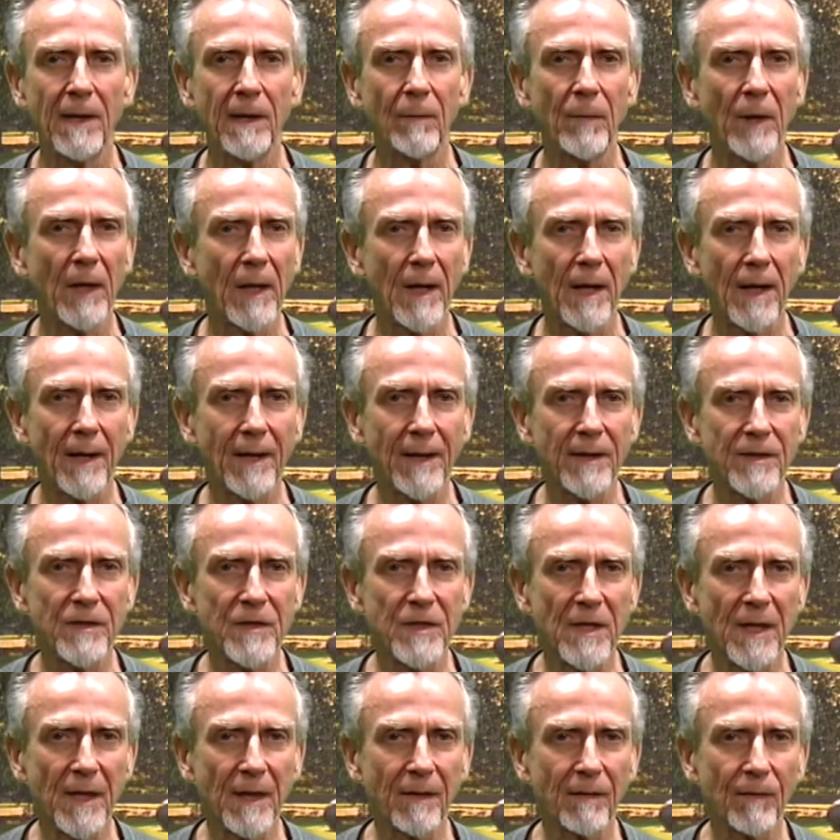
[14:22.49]
because
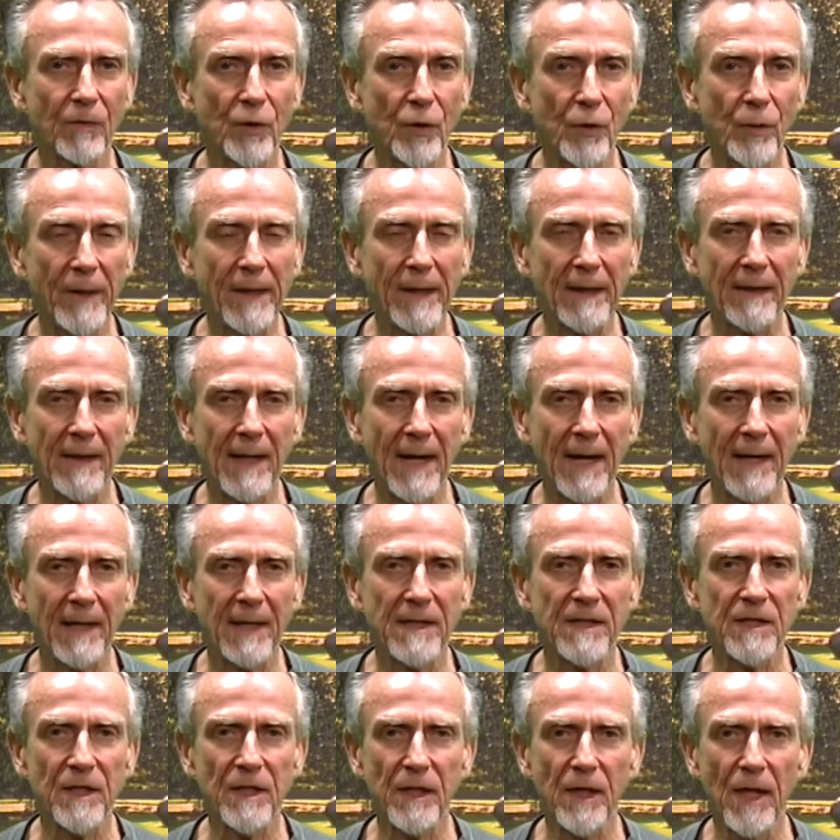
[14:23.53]
doing that
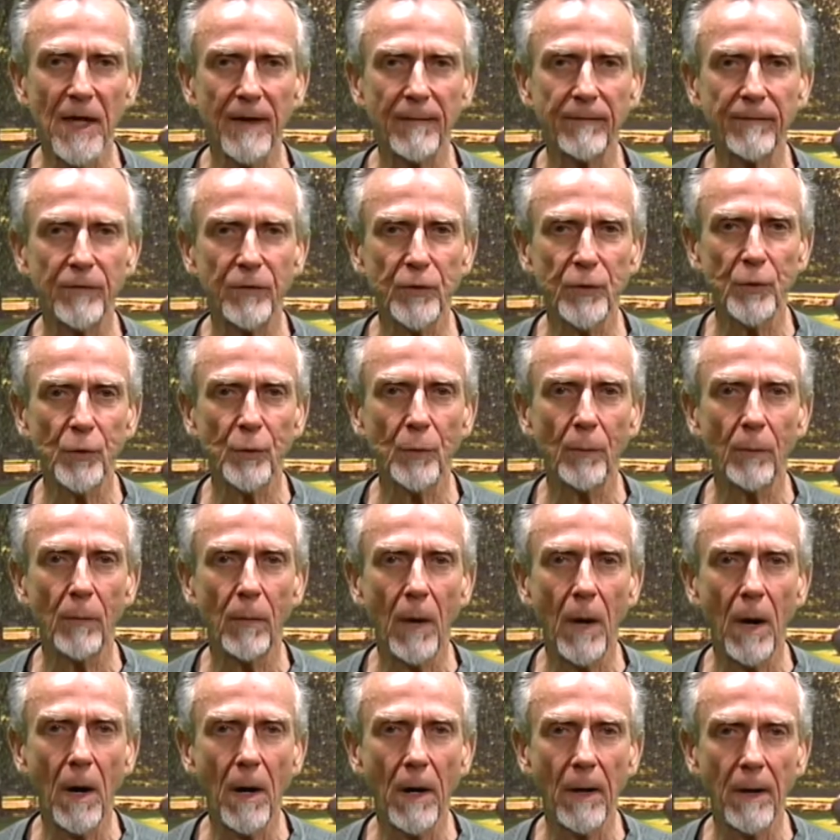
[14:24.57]
is enough to
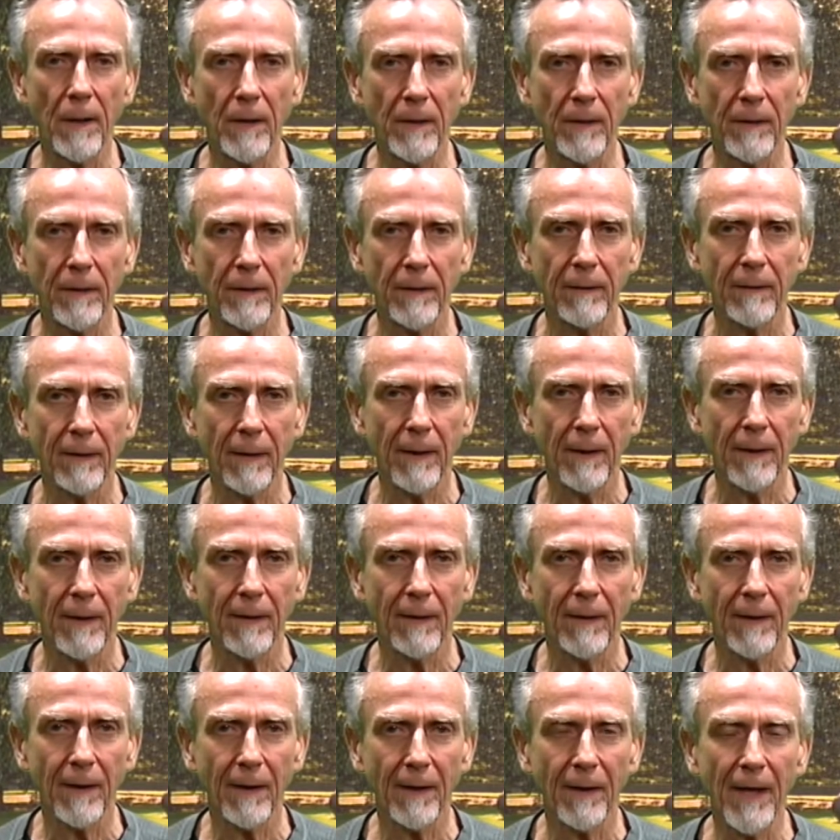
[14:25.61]
bar
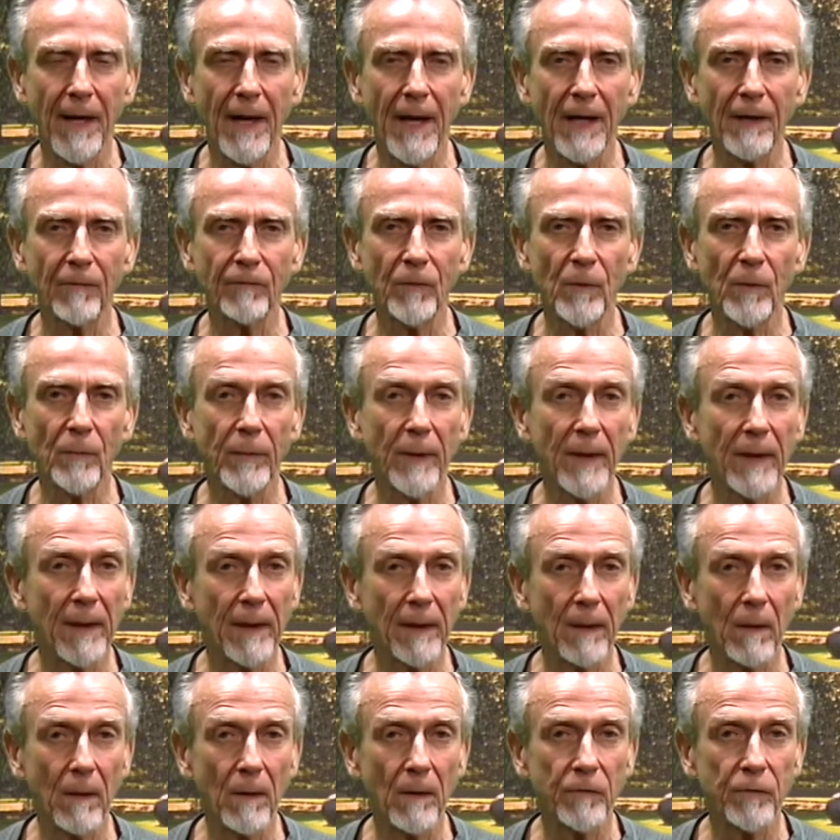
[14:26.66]
a lad from being
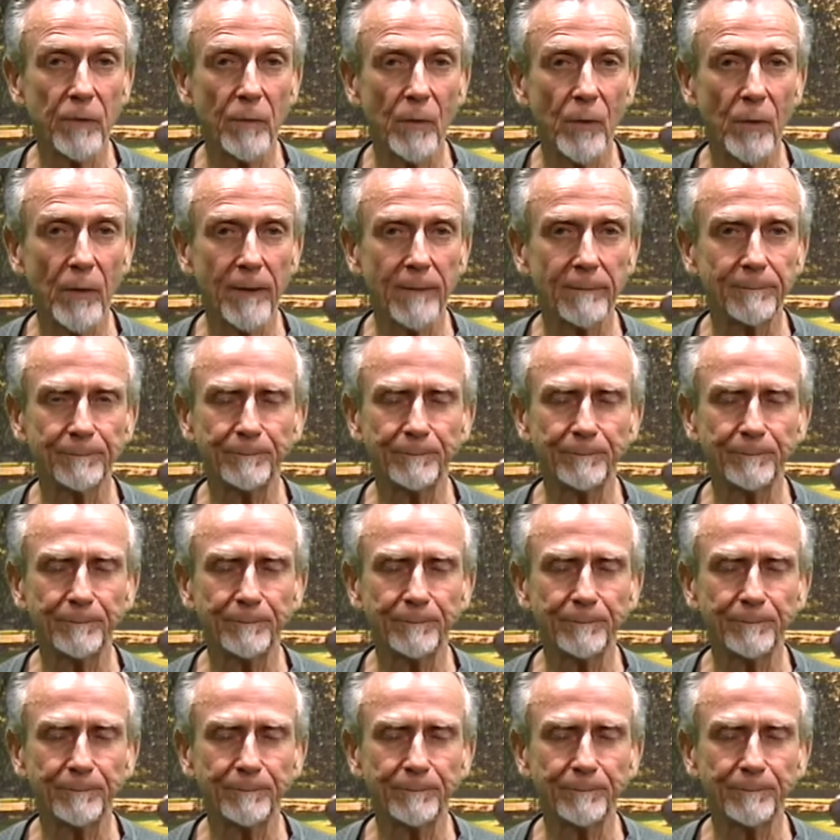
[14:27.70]
an altar boy.